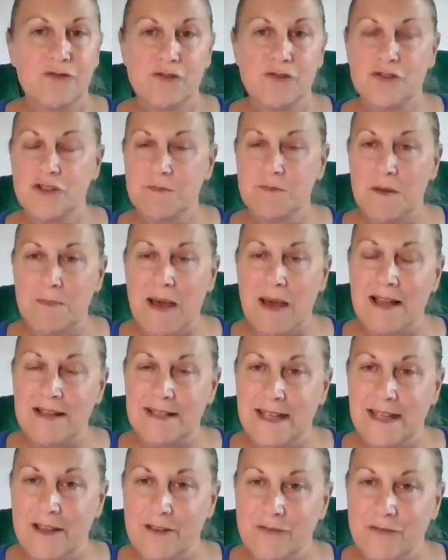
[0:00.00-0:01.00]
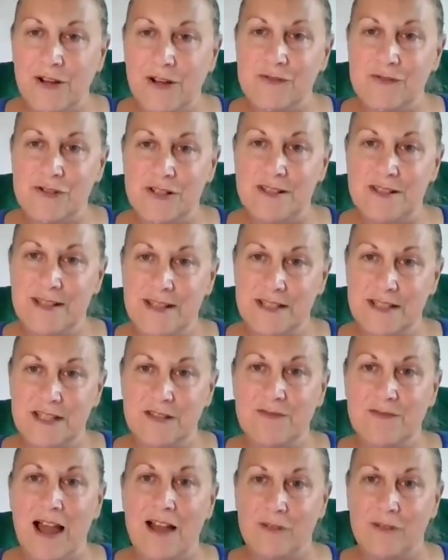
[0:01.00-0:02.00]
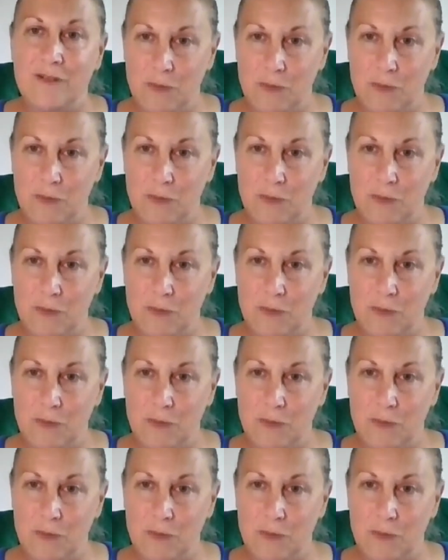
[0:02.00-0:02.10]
Trust me, by day 365,